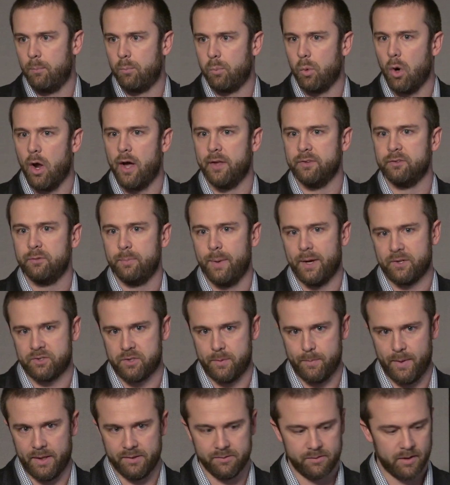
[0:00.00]
broad
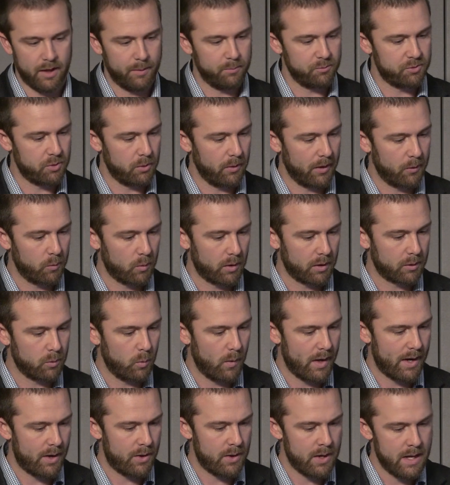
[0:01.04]
spectrum enzymes really work
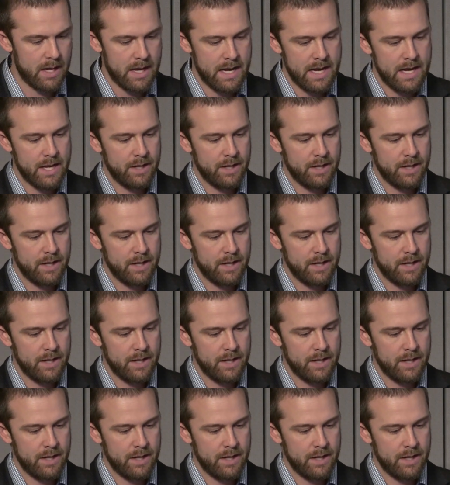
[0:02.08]
well.